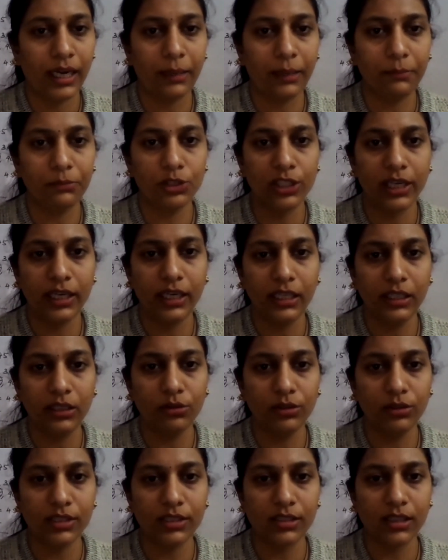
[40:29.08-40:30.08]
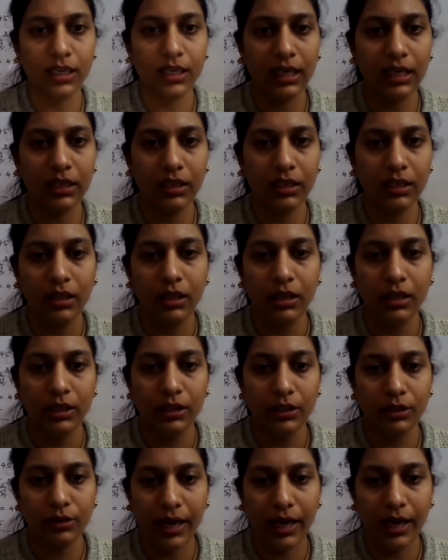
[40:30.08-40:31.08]
I'm sharing you the screen.
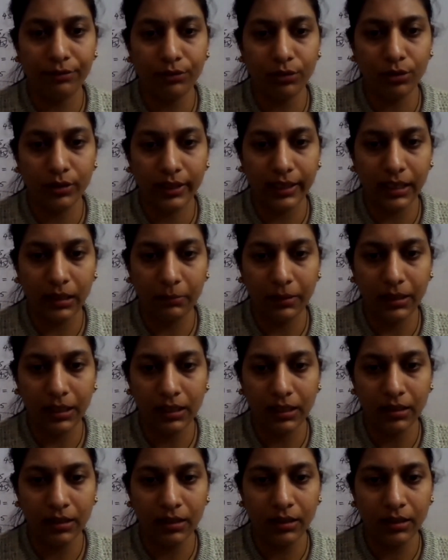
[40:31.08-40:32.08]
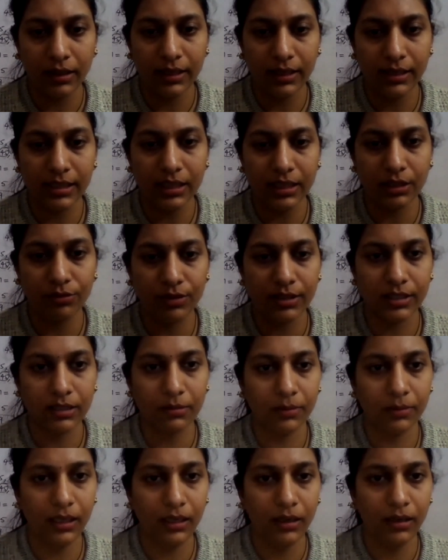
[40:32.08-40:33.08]
You have to tell me, is it
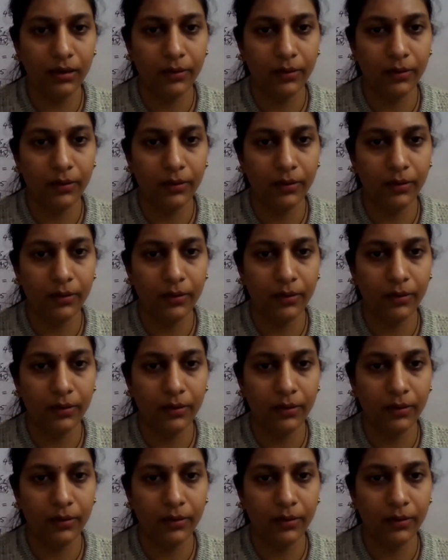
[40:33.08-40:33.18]
visible?